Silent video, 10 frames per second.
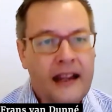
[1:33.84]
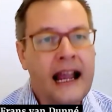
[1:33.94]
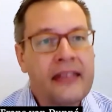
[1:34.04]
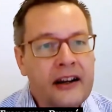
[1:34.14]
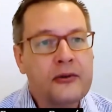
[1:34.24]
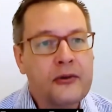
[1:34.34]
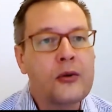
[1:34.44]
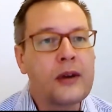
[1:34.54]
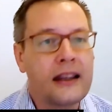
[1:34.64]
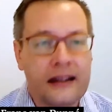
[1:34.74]
And they're
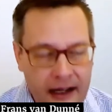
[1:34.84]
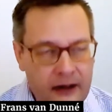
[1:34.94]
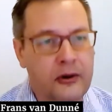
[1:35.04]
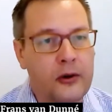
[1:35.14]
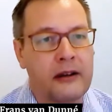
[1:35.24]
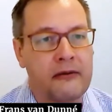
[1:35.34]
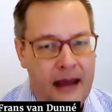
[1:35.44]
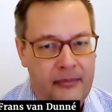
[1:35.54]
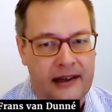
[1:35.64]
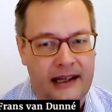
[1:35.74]
growing
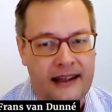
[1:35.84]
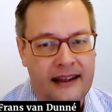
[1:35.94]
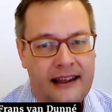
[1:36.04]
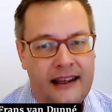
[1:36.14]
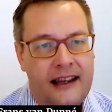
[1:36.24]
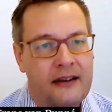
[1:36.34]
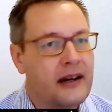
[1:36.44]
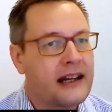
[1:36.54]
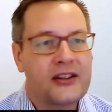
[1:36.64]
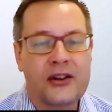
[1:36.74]
rapidly,
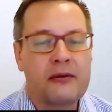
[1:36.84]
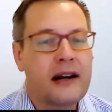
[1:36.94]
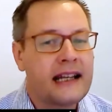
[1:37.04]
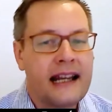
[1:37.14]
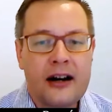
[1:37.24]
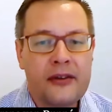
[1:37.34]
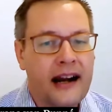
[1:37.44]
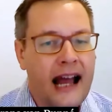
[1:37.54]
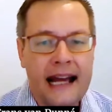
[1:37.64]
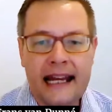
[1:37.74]
right? So right now they're
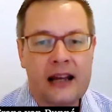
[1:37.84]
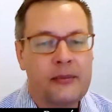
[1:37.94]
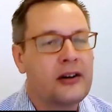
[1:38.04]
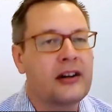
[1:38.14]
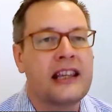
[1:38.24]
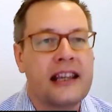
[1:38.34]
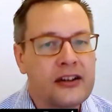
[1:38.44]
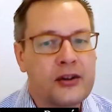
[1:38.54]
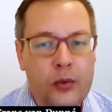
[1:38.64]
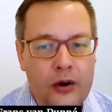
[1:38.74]
adding about a
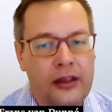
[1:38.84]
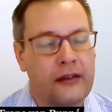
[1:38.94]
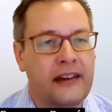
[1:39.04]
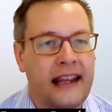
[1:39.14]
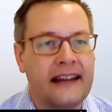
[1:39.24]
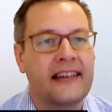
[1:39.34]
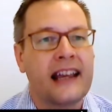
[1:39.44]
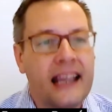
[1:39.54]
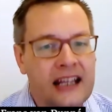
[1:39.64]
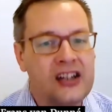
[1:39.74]
year's worth of data
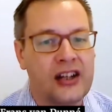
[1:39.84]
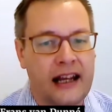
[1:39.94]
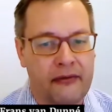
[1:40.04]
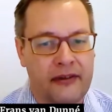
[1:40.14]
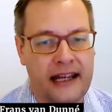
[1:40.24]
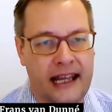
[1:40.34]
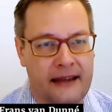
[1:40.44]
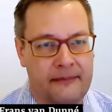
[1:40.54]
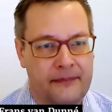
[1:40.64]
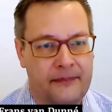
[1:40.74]
each and every day.